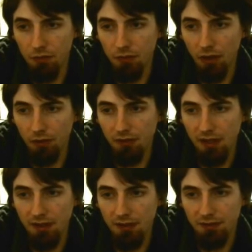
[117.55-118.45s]
you go
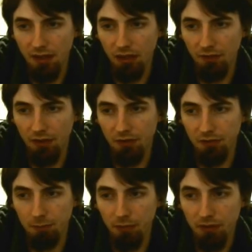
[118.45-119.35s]
into this elevator,
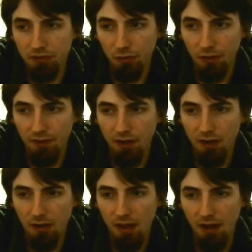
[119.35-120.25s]
there's a bookstore in there,